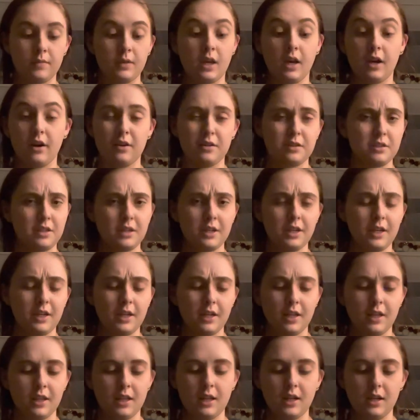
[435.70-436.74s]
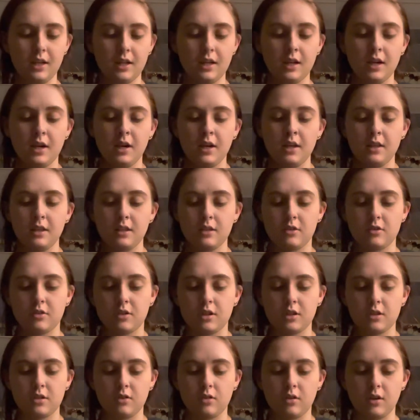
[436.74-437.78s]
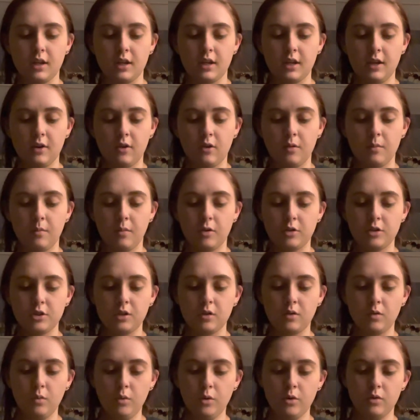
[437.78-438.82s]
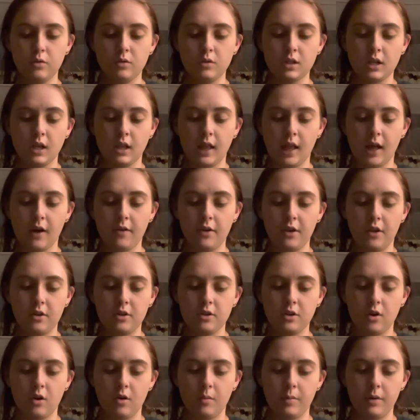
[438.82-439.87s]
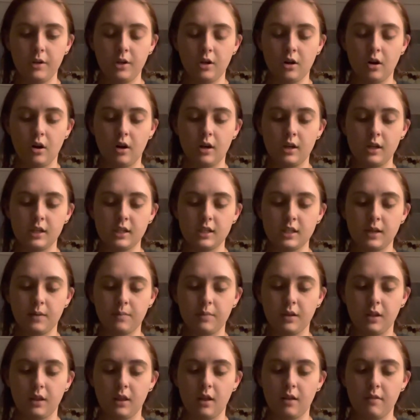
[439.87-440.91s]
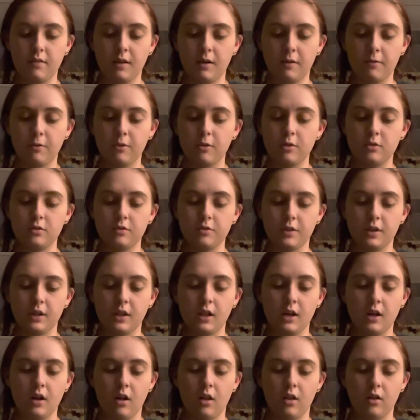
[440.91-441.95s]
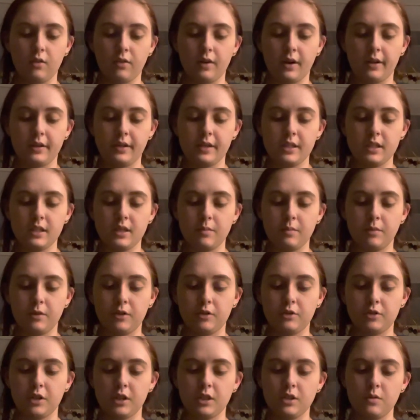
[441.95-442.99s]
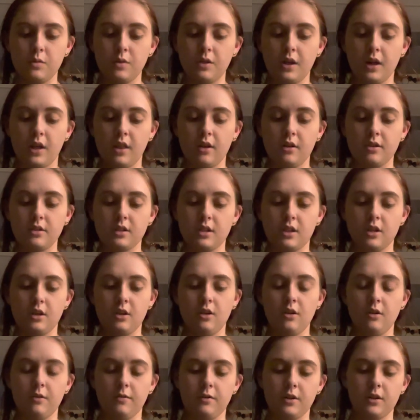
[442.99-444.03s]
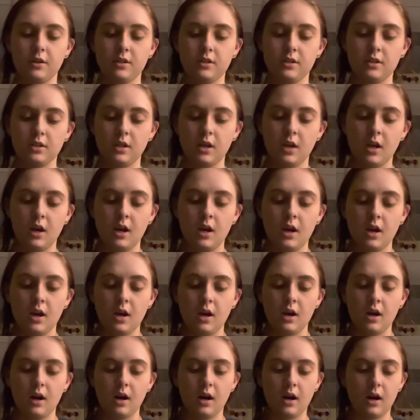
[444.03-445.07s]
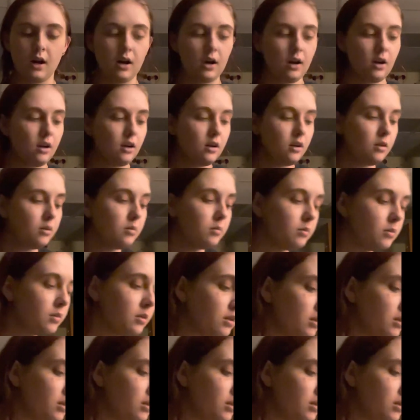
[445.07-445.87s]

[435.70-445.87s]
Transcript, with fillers: chakra again, I think, this crystal can heal emotional wounds, allowing you to open your heart and accept the love that flows freely all around us and build trust with others and the universe. Um,